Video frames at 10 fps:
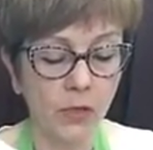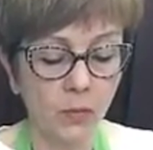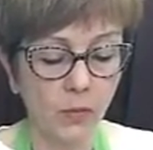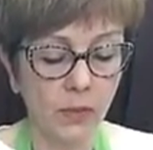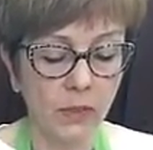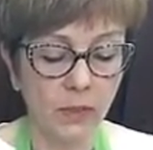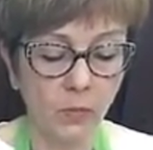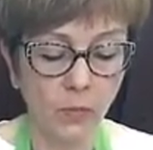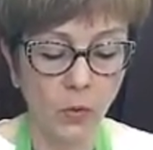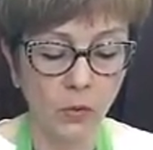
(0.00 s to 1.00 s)
You can put it in a
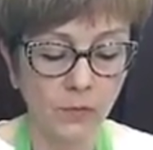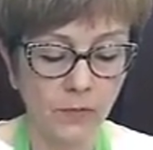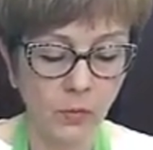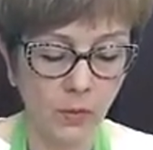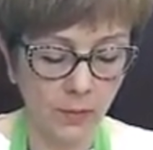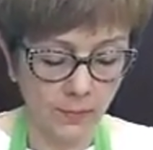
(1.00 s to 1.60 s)
bowl if you want.